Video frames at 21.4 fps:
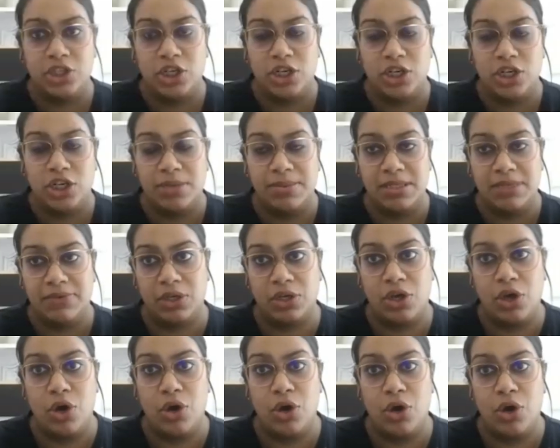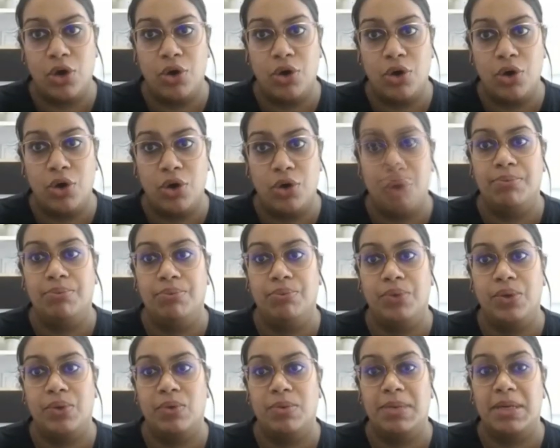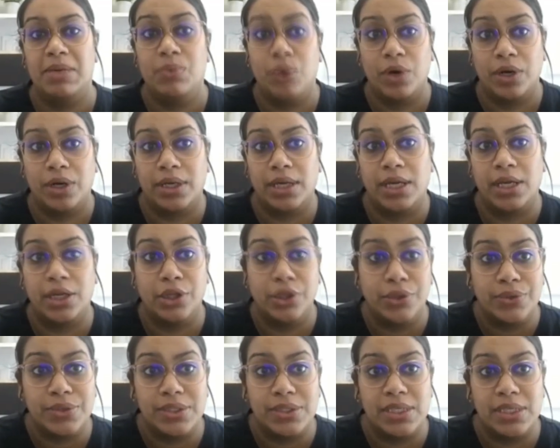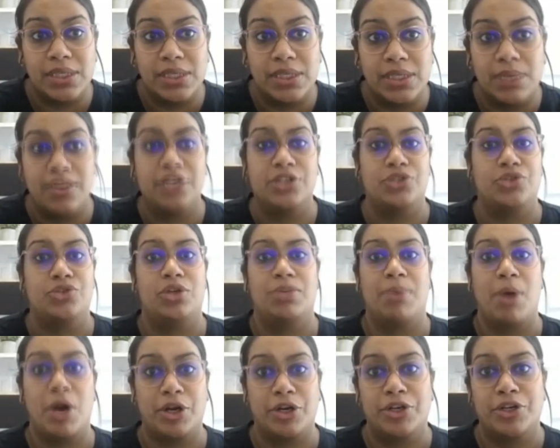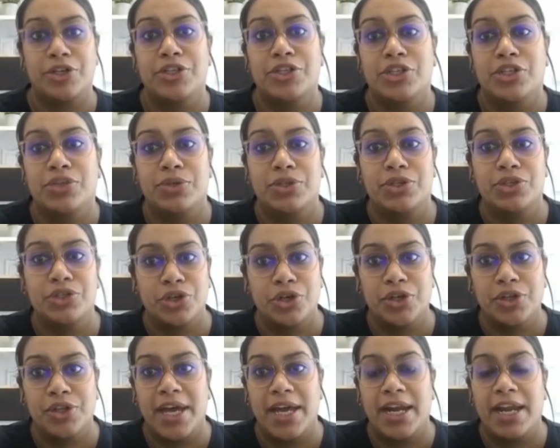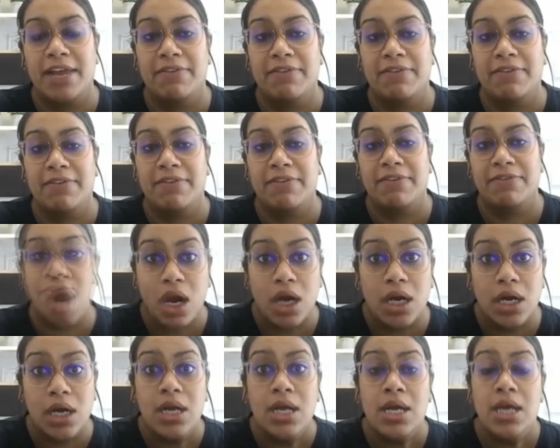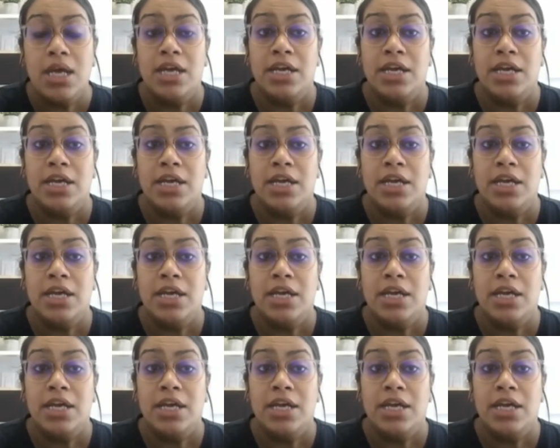terms of the code, we will be working closely with industry partners to ensure that if there are